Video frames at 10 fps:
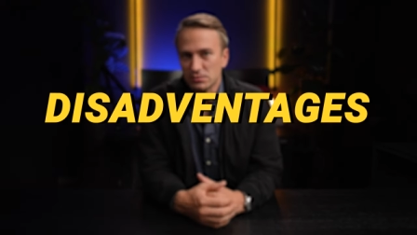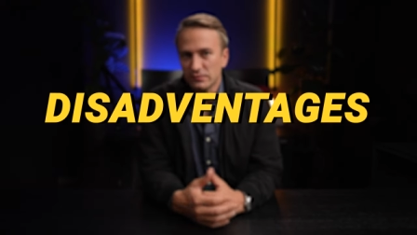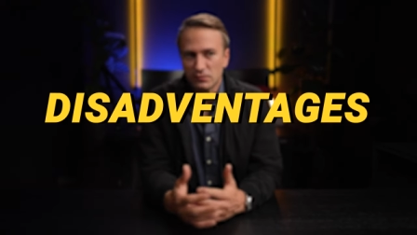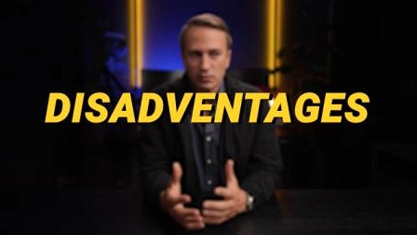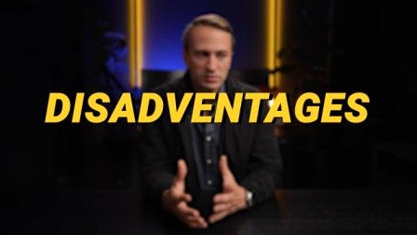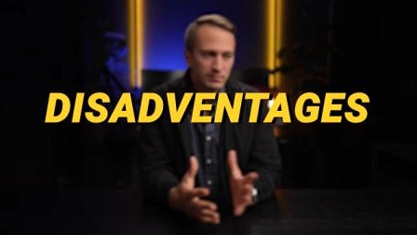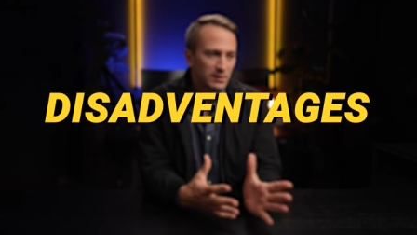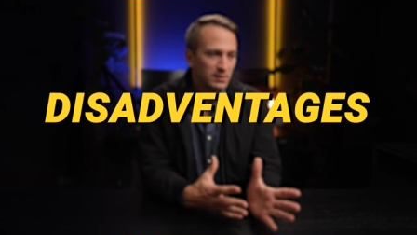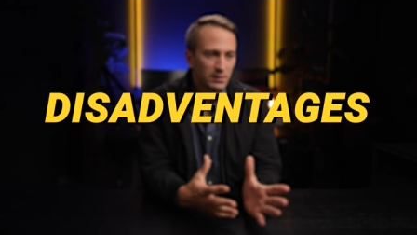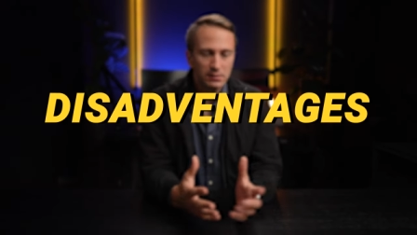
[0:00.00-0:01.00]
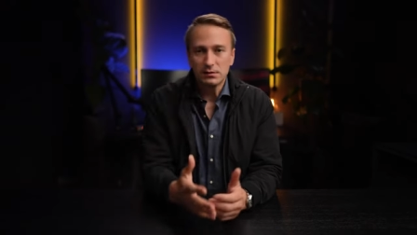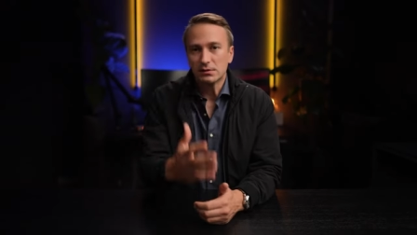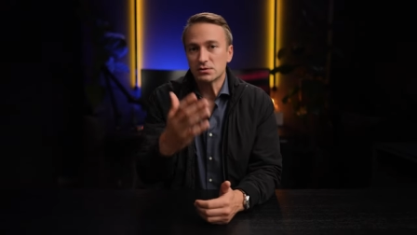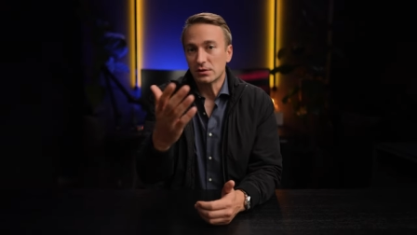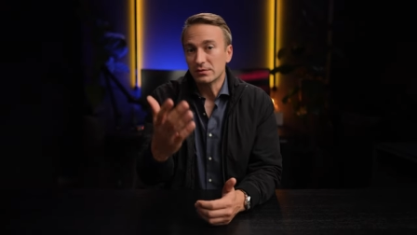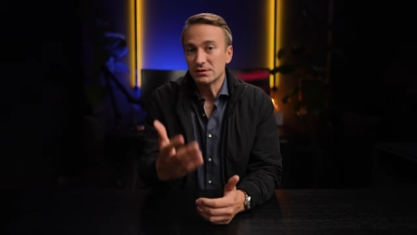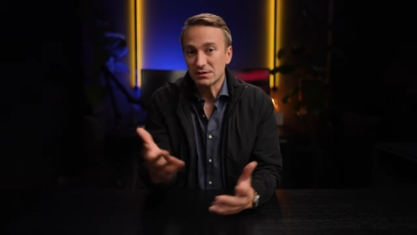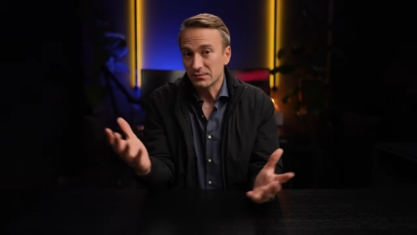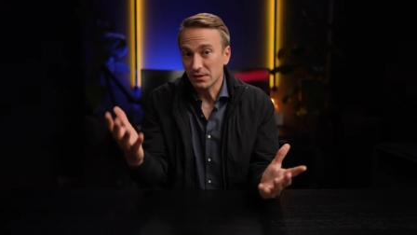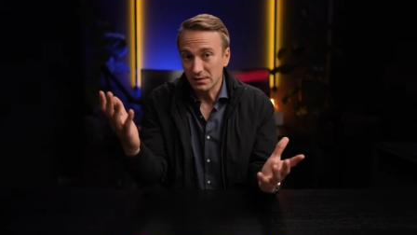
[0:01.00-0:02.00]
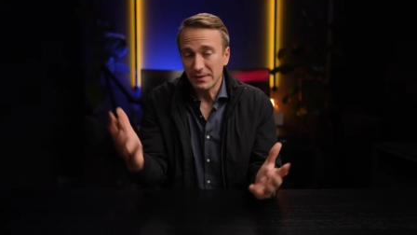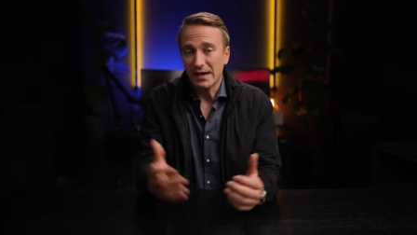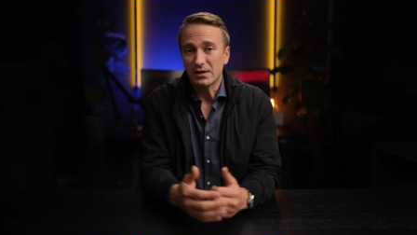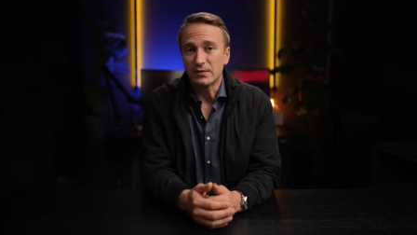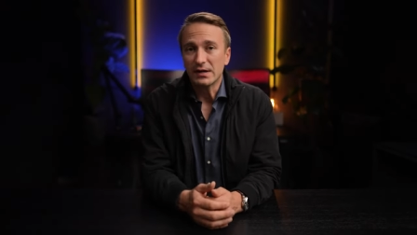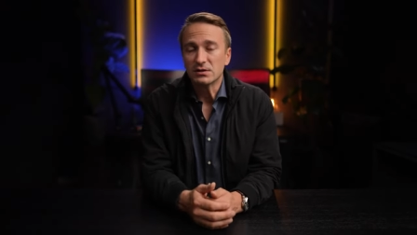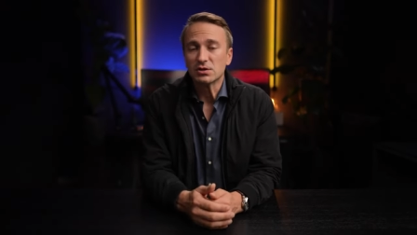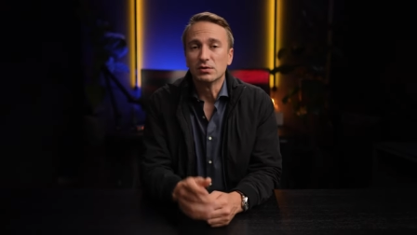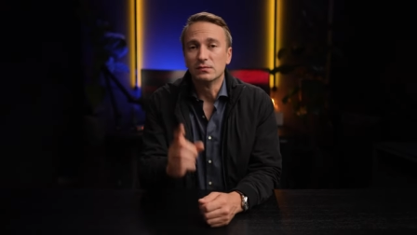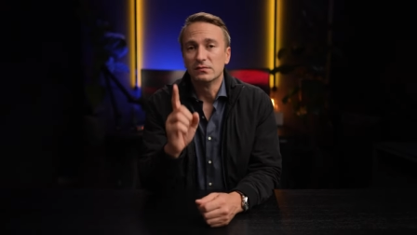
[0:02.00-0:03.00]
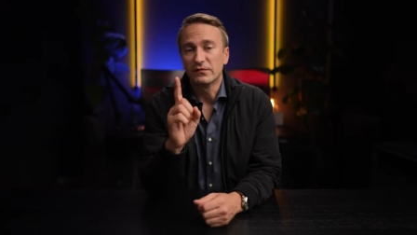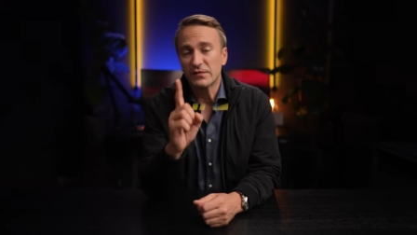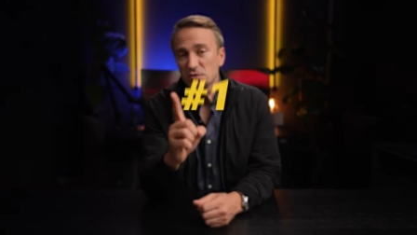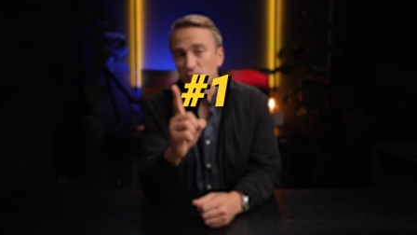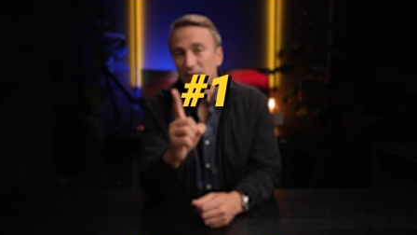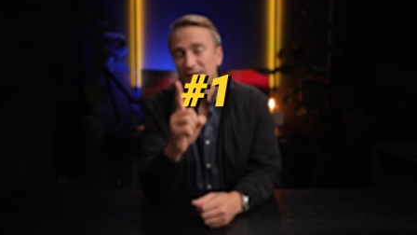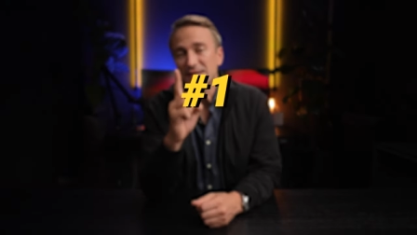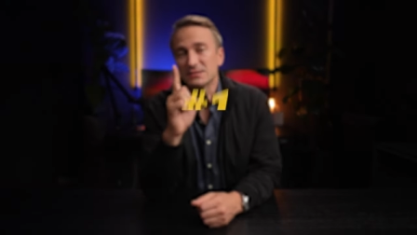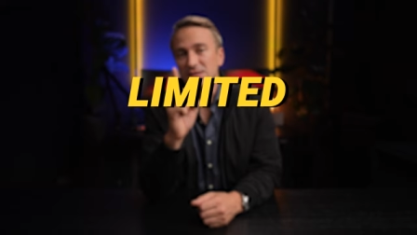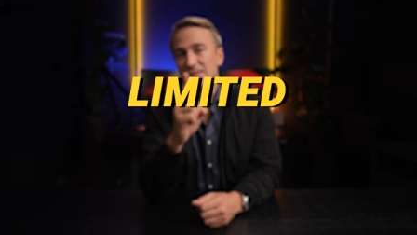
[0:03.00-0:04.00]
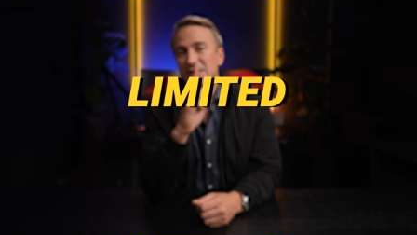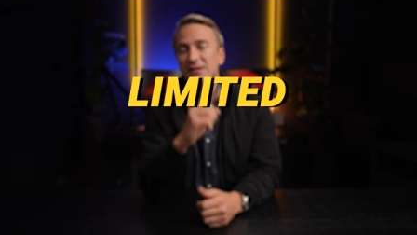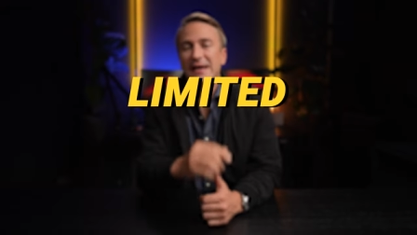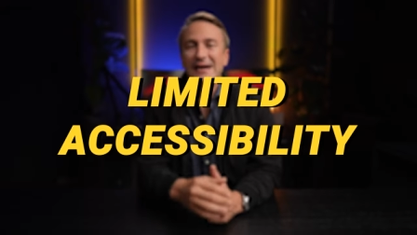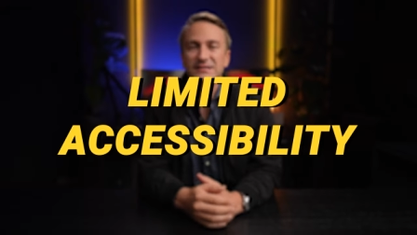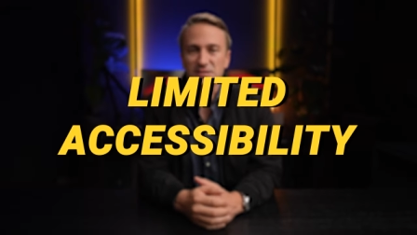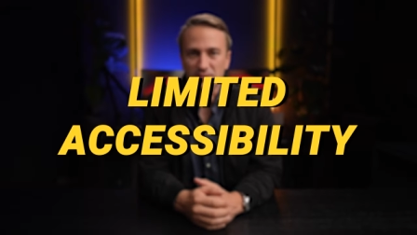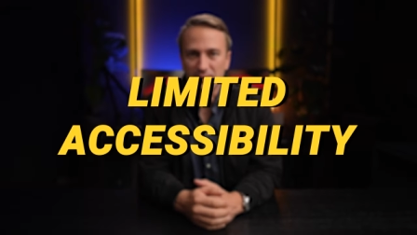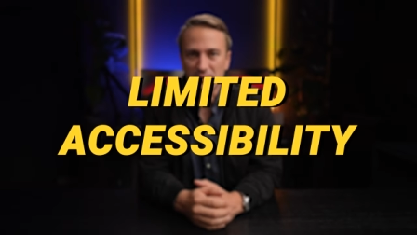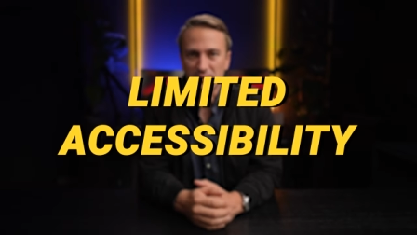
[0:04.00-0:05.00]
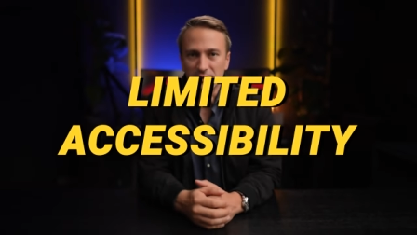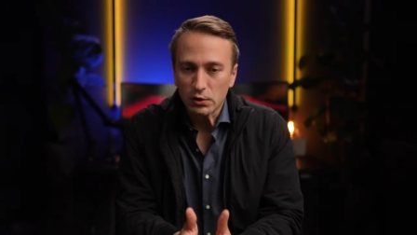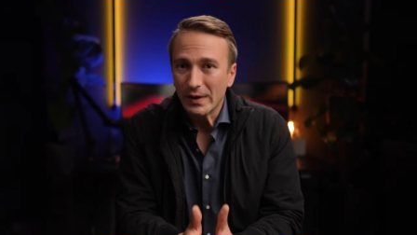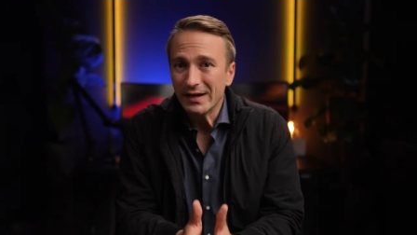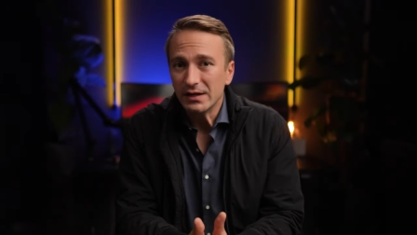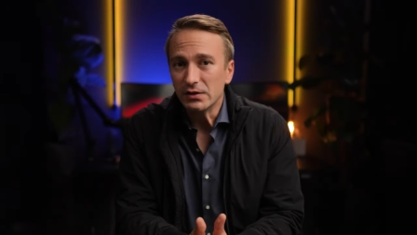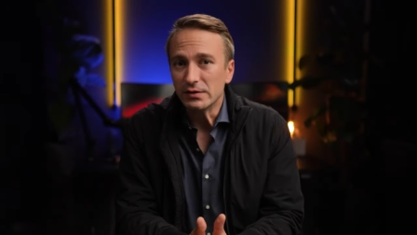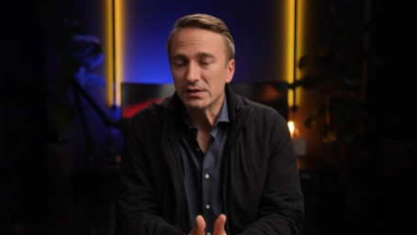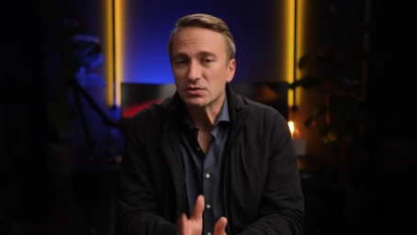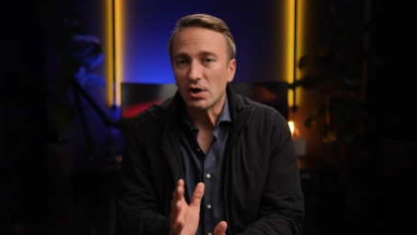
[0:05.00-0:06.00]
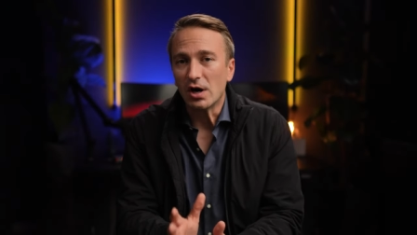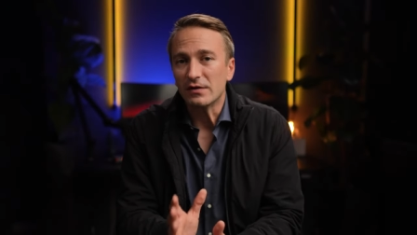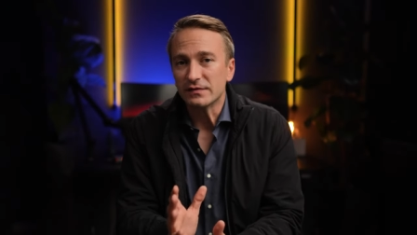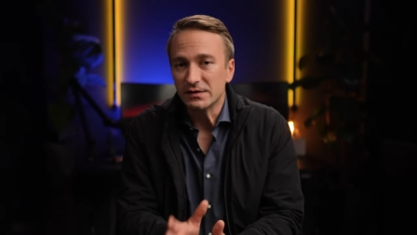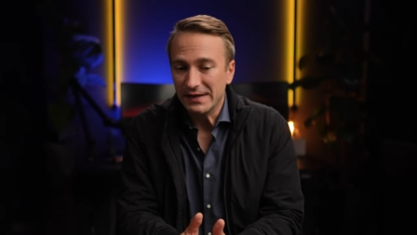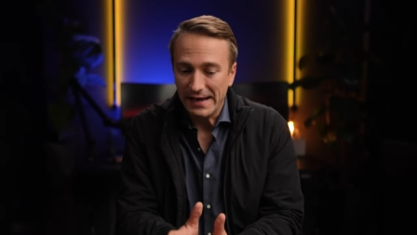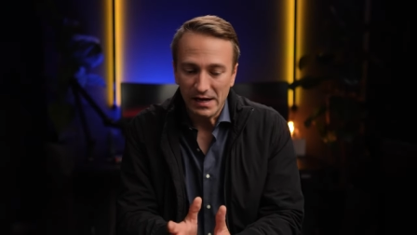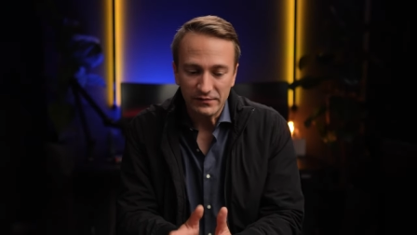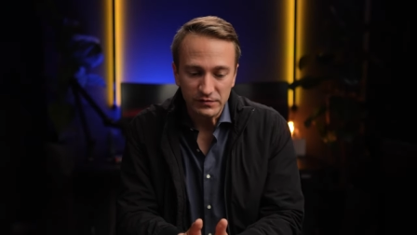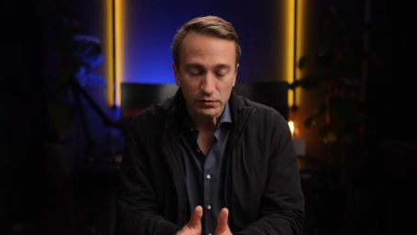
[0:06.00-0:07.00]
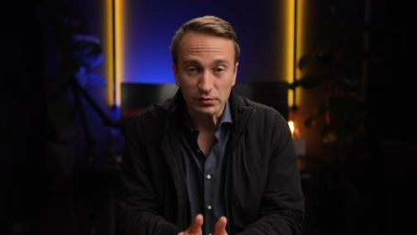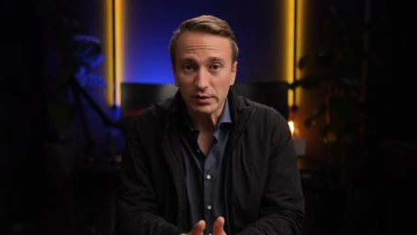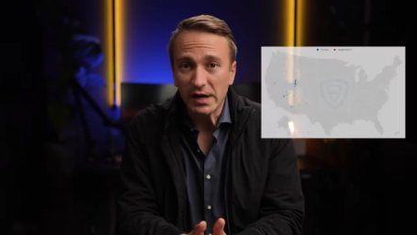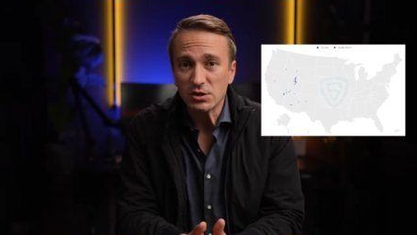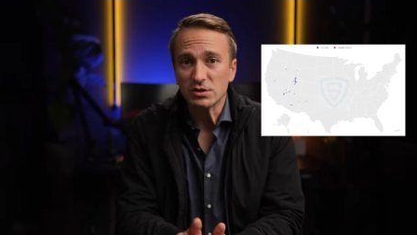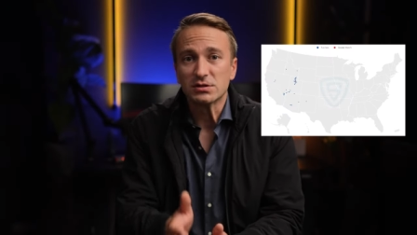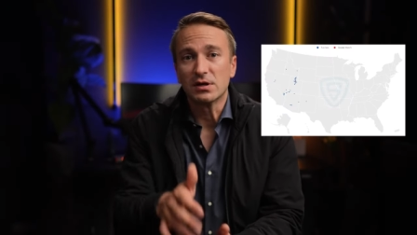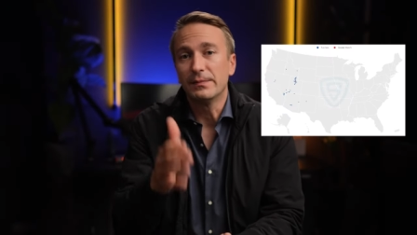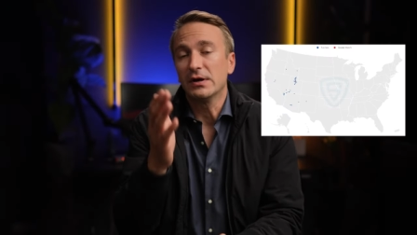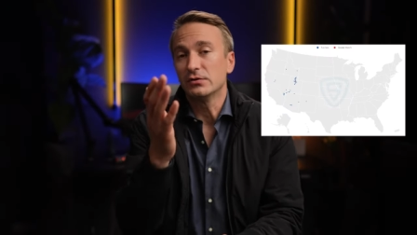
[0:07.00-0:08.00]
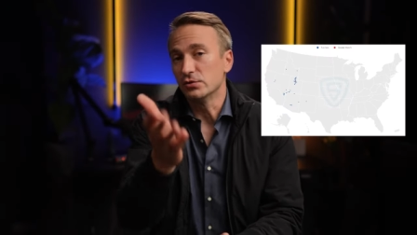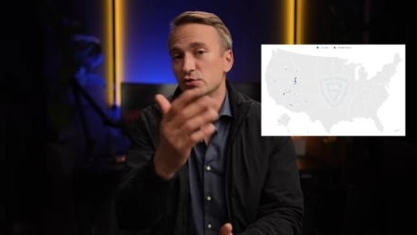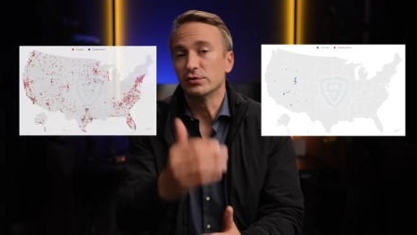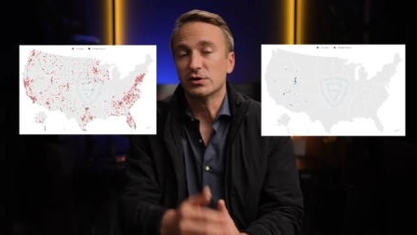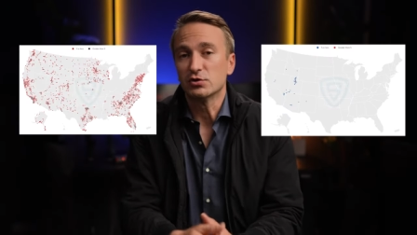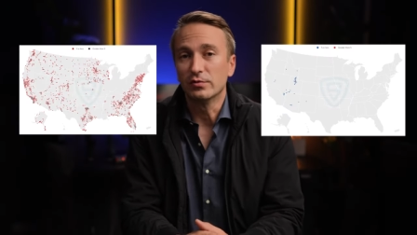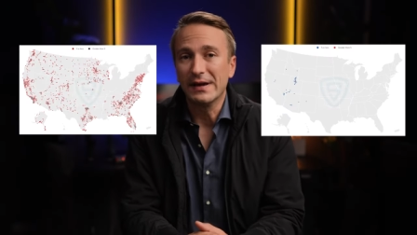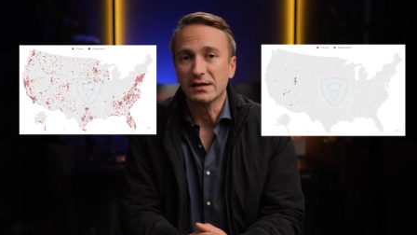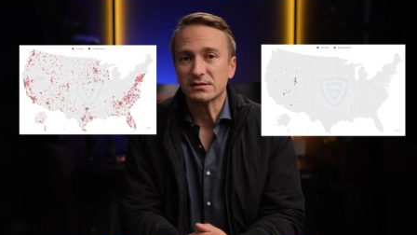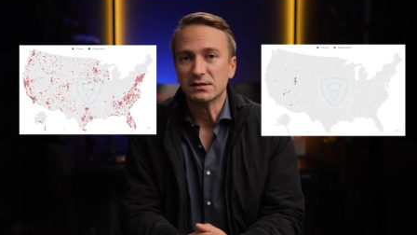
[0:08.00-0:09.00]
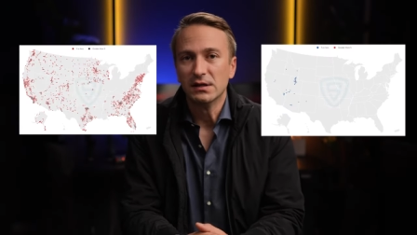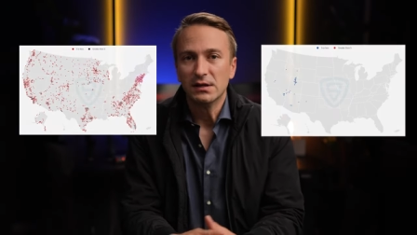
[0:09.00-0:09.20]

Of course, with anything good, there's always something bad, right? So first one is limited accessibility. Credit unions often have fewer locations compared to your traditional banks.